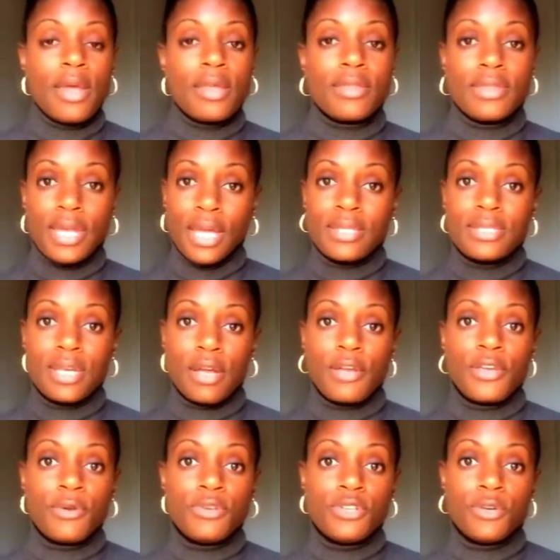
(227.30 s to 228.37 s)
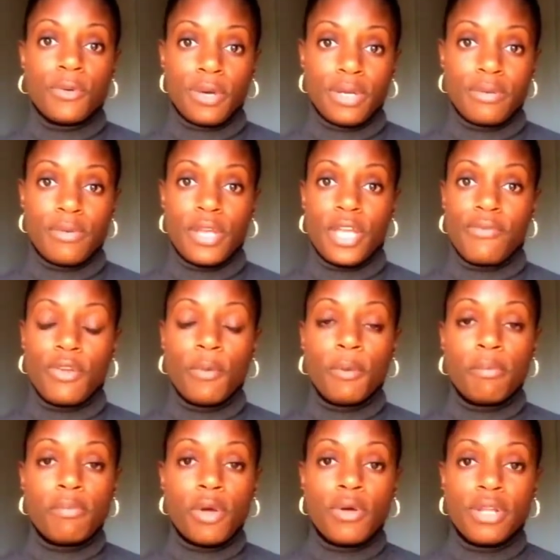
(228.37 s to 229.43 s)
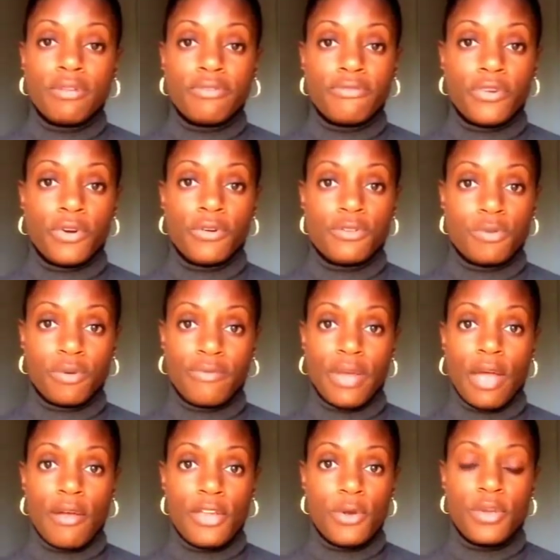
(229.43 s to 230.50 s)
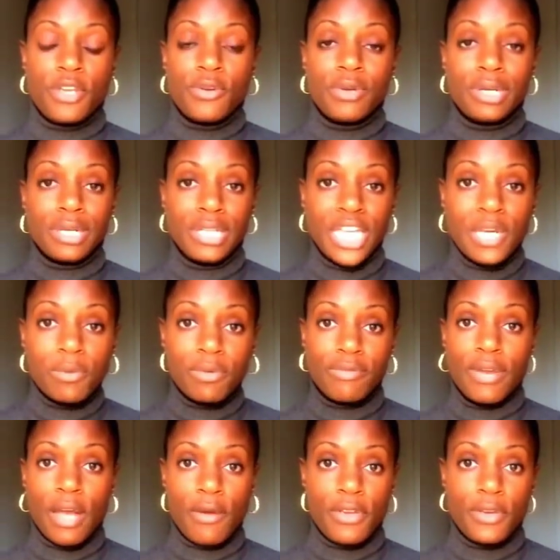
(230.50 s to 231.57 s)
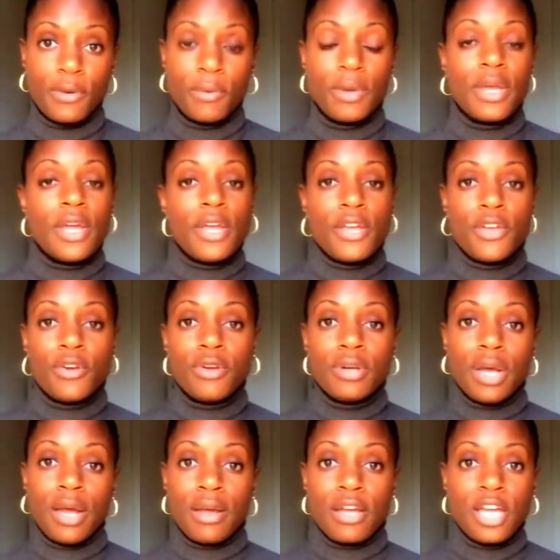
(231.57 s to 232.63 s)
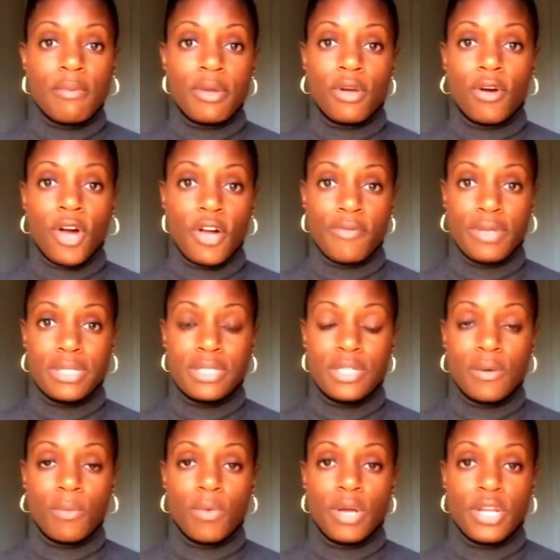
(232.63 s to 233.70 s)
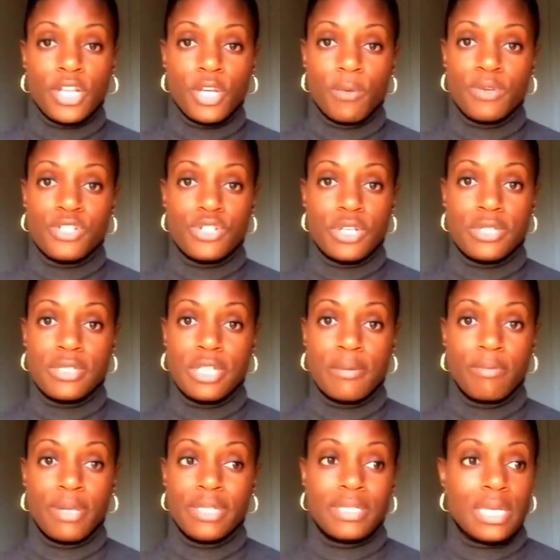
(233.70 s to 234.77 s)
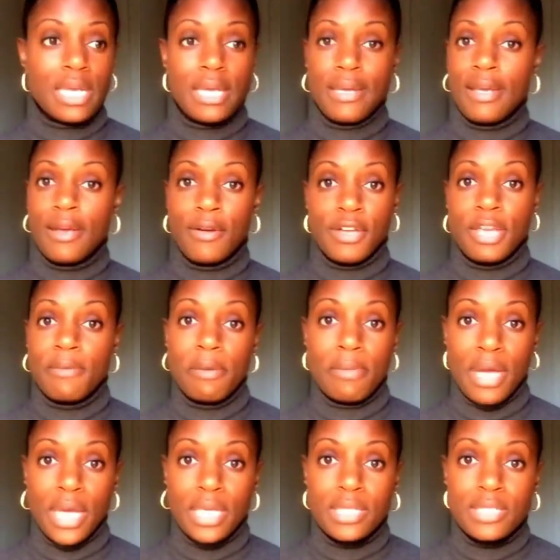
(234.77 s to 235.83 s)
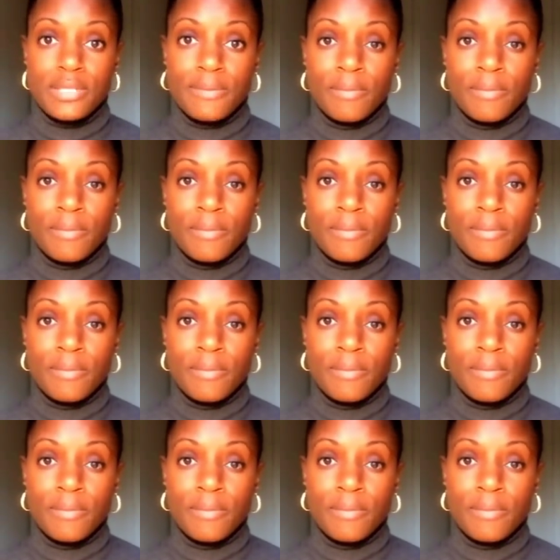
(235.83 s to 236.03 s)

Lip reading: That's how you do it. If you're promoting first with value and you lead with value, you're not coming off as someone who was just simply saying, here, give me mine,